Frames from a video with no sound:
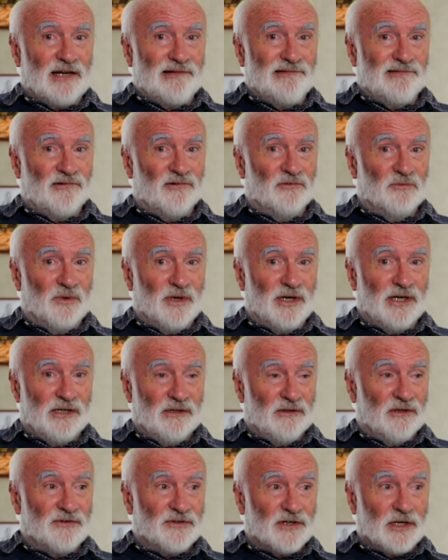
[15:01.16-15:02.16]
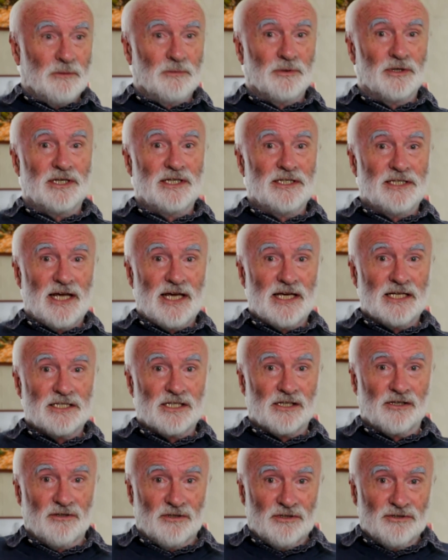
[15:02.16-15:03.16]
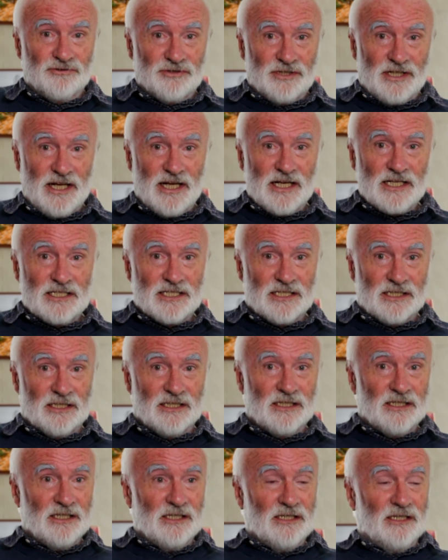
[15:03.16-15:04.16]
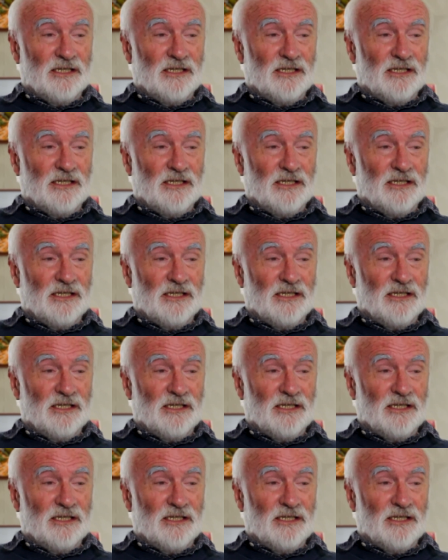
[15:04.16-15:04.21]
get her own way or if anybody dares to contradict her.